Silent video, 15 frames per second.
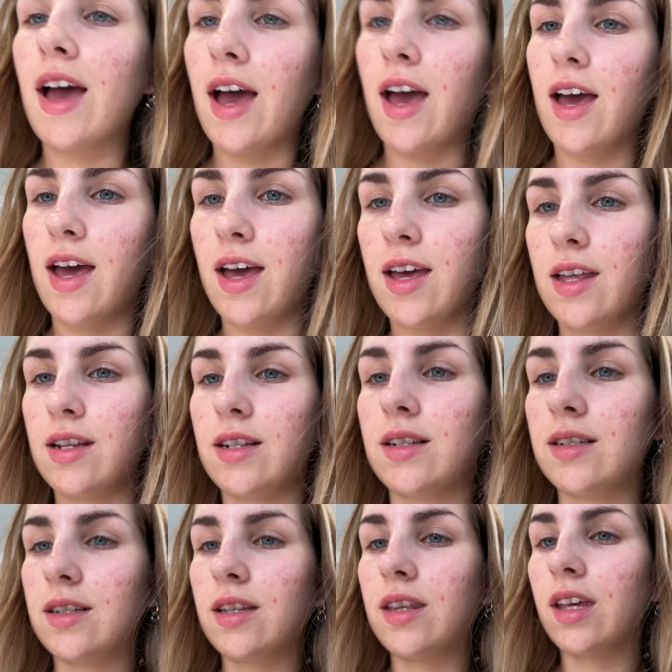
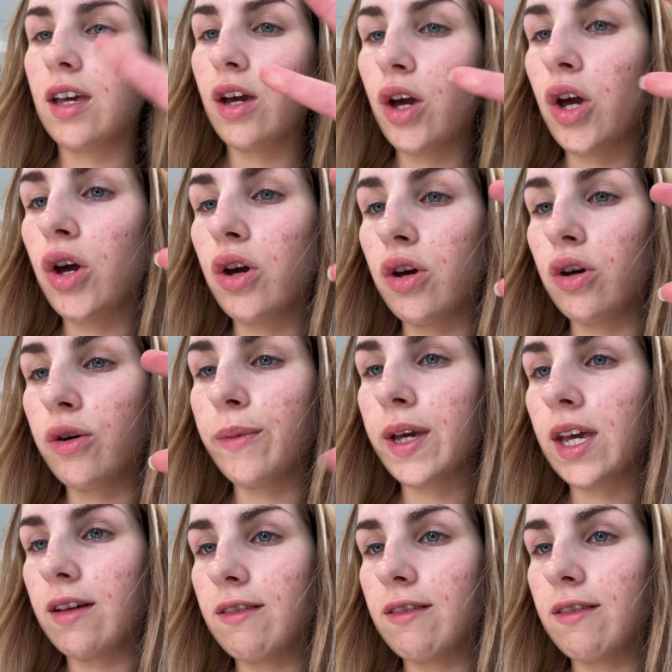and then go home and get